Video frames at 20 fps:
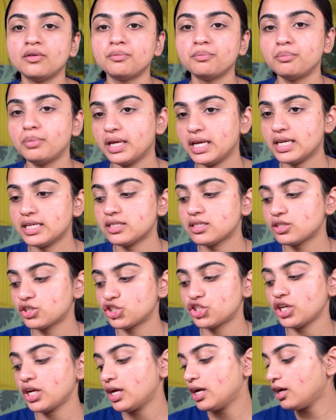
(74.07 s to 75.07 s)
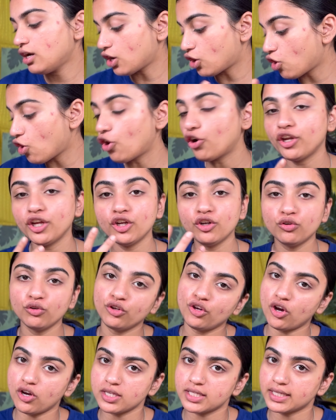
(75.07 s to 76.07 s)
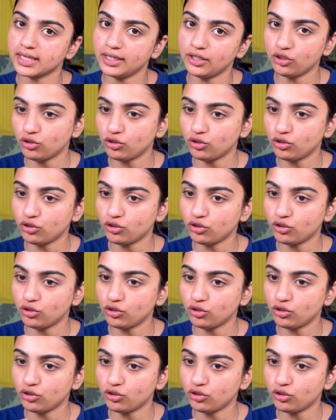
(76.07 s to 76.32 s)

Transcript: base shade according to your skin